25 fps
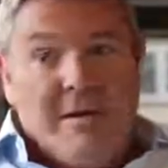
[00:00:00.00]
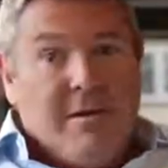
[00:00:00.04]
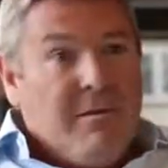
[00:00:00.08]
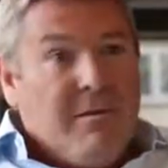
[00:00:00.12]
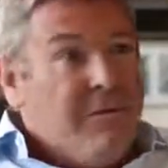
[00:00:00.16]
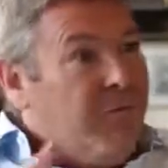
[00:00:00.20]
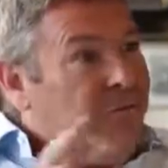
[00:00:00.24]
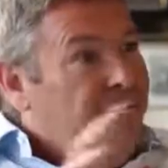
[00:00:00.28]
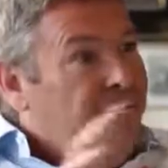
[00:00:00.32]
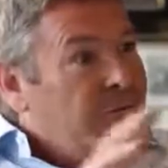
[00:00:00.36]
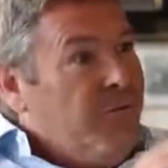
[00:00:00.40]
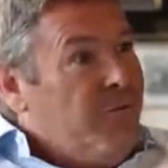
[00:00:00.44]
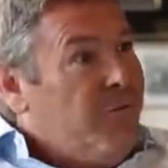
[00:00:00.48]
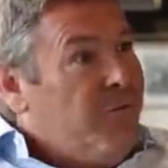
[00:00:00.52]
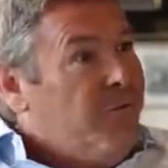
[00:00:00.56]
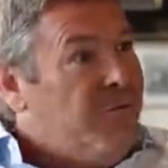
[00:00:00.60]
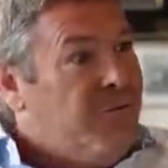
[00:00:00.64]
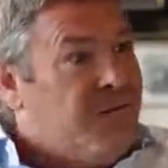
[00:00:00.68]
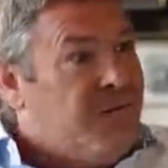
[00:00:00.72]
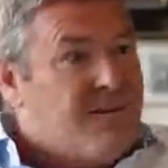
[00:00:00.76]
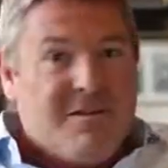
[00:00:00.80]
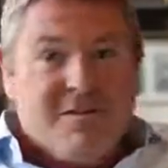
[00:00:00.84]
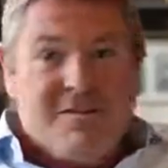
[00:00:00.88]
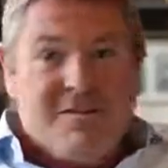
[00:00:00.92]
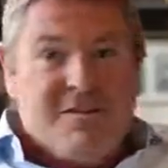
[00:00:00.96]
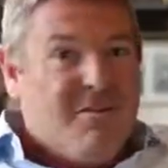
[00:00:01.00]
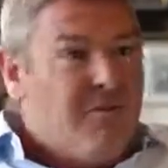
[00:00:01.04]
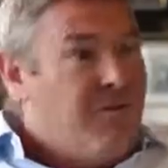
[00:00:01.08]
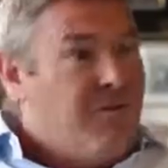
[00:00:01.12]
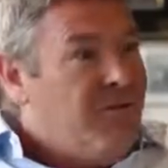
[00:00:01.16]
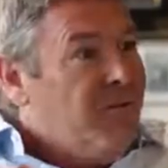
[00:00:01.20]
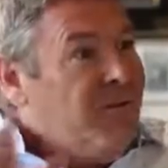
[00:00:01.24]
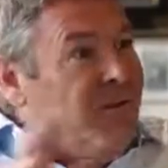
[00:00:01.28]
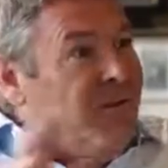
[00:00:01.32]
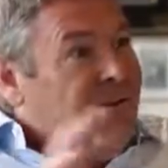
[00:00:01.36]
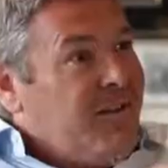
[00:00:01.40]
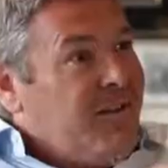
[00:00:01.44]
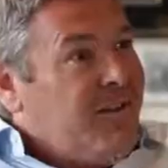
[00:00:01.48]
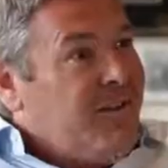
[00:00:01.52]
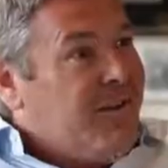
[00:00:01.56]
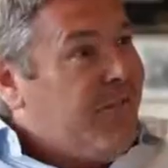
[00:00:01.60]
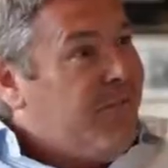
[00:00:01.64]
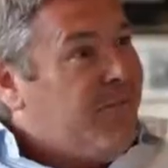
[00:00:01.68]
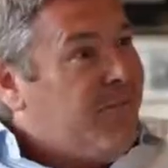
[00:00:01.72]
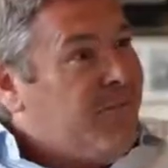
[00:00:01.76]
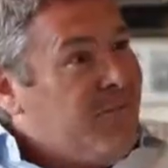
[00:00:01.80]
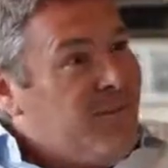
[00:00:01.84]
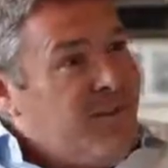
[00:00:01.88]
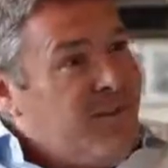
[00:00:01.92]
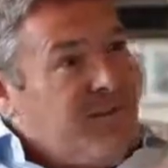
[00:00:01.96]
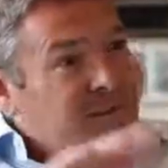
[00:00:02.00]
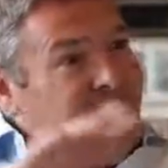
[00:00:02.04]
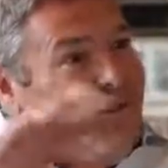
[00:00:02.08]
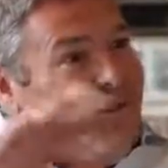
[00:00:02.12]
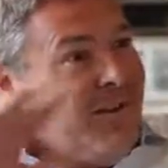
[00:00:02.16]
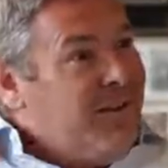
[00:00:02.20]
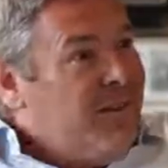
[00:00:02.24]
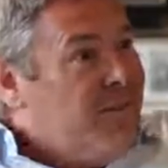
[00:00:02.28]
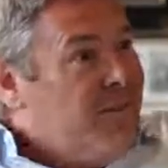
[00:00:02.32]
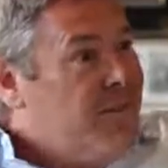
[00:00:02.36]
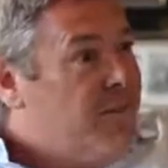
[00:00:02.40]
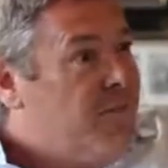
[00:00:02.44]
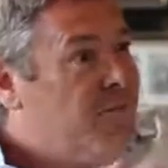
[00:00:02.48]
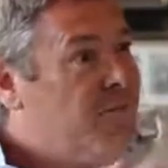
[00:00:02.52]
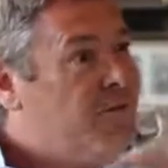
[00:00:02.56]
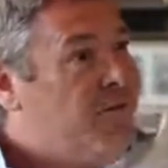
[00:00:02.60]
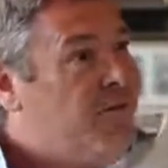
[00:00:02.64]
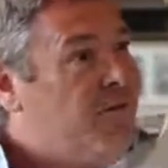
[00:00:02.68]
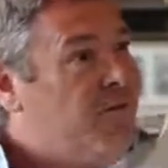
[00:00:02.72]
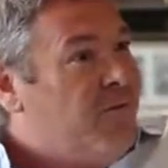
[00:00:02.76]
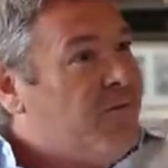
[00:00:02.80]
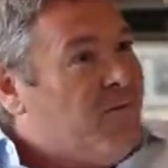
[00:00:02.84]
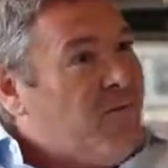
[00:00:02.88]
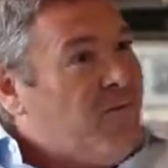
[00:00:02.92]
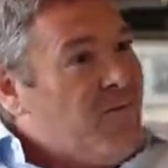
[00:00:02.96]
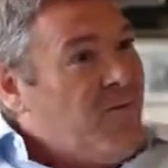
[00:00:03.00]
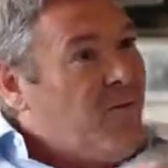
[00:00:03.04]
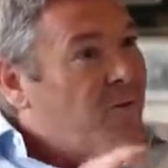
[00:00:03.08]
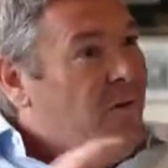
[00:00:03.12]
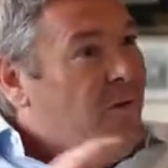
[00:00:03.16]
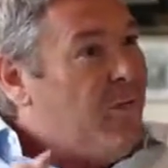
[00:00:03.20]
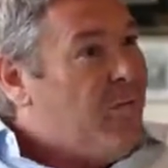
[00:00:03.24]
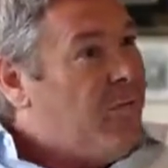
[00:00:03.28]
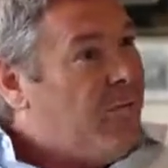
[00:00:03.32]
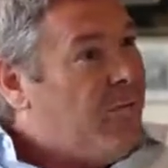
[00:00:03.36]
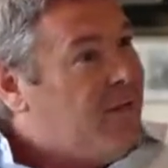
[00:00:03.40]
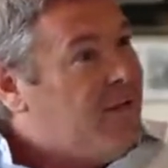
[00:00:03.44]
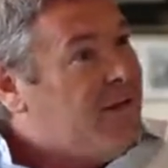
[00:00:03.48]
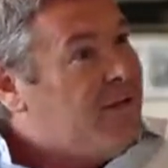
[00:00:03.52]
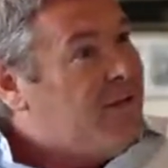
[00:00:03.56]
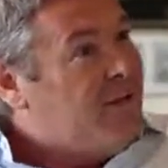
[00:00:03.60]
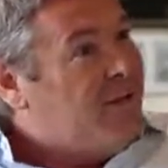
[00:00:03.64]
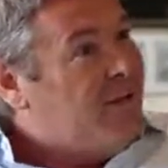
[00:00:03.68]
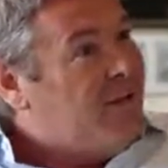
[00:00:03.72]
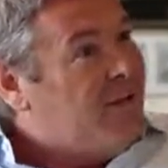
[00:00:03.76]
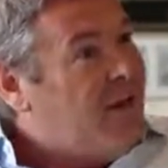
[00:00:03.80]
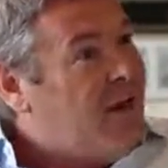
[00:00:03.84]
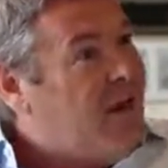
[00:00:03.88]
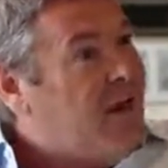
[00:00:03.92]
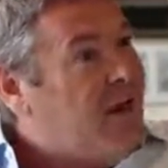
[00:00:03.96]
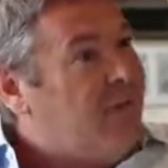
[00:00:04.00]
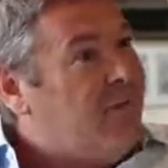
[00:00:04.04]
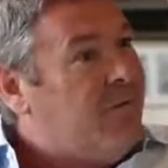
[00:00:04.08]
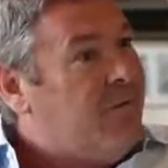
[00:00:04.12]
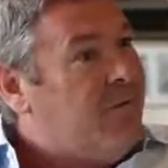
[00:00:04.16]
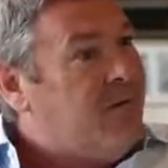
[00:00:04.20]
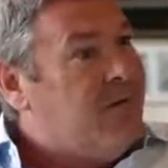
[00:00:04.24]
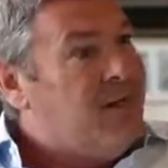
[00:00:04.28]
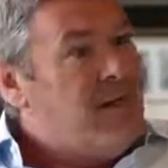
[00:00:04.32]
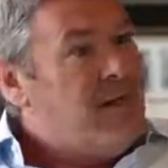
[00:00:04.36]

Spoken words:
the food is so different when you go from one place to the other.